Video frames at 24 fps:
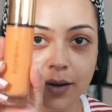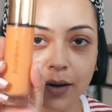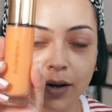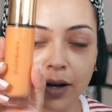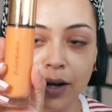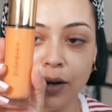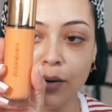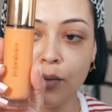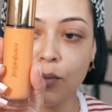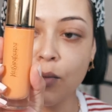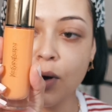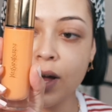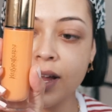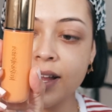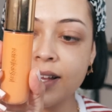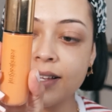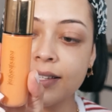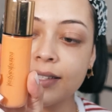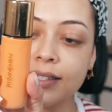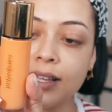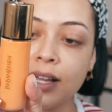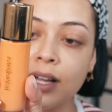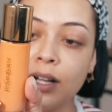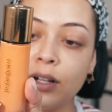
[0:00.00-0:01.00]

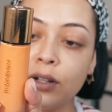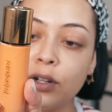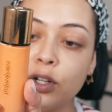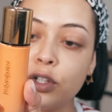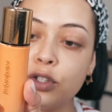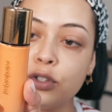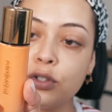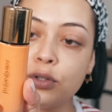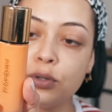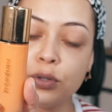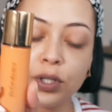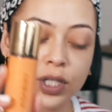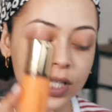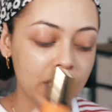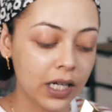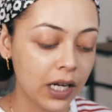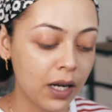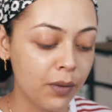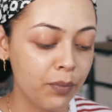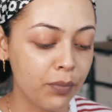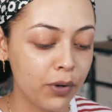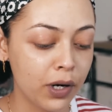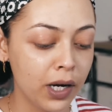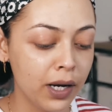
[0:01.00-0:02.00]
YSL Touche
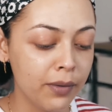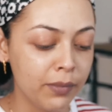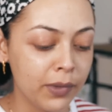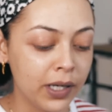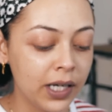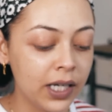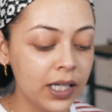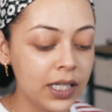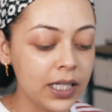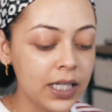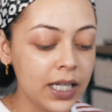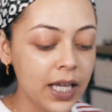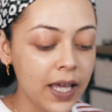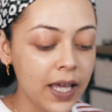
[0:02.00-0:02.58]
Éclat primer.